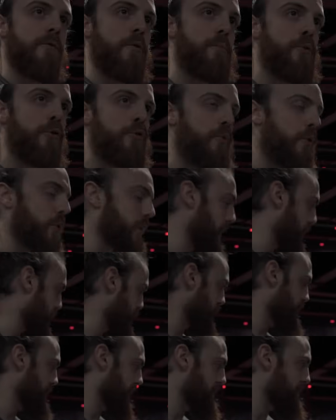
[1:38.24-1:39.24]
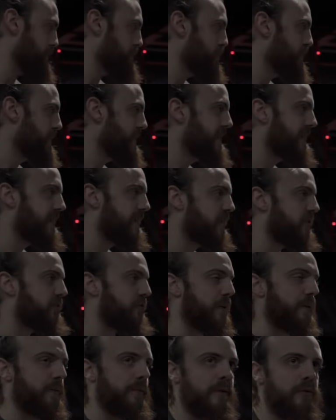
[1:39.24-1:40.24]
the push workout will be pretty
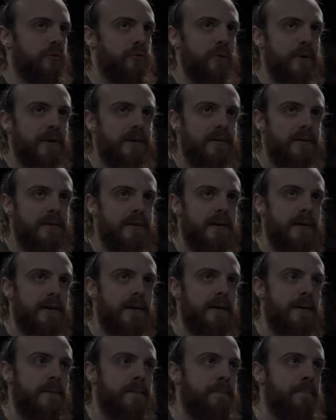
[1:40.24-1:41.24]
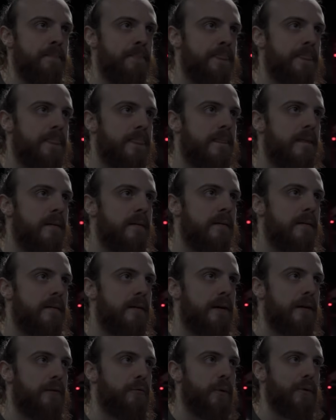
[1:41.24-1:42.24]
chest-centric.
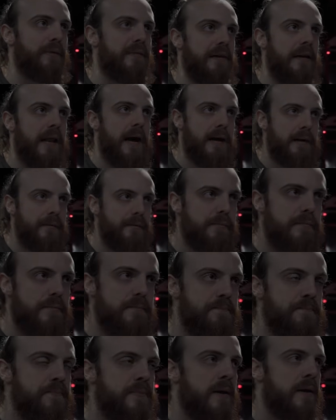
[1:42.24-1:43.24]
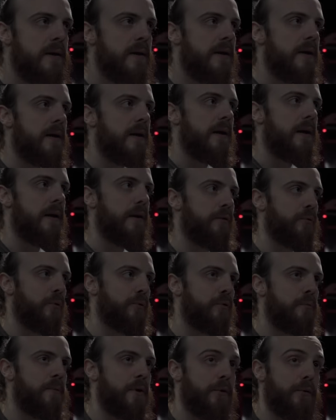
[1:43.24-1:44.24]
It's what he liked. It is
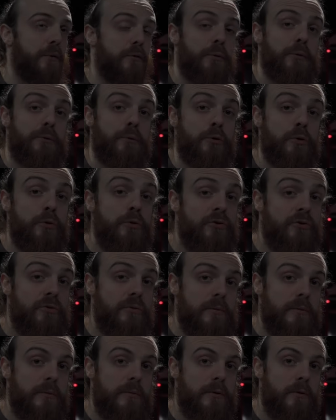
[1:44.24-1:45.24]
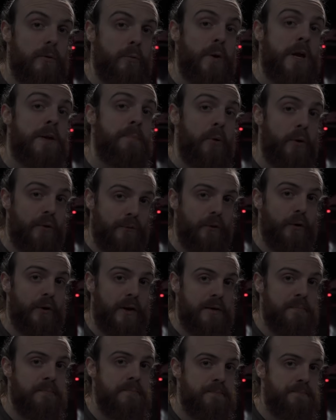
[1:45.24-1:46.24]
also because it was a huge weak point for
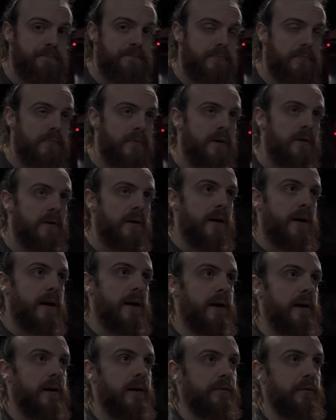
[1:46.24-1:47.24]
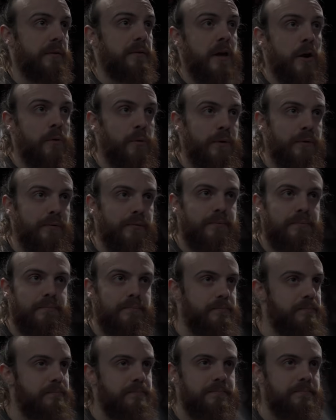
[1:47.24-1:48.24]
him. That now is
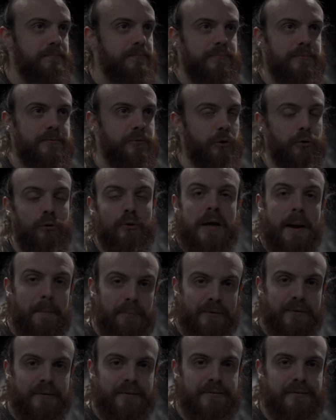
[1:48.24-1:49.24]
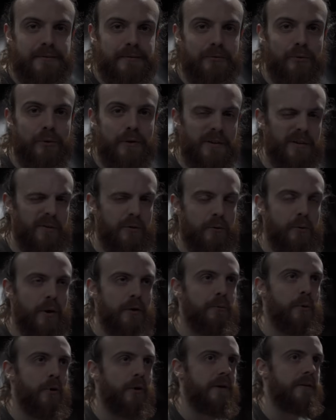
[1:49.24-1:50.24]
totally absent, so he did
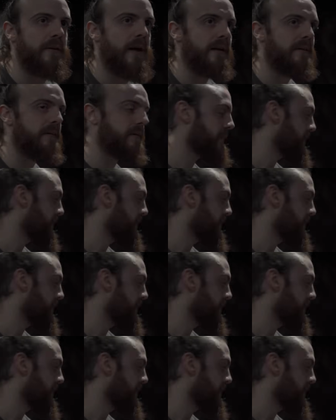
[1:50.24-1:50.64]
great work at that.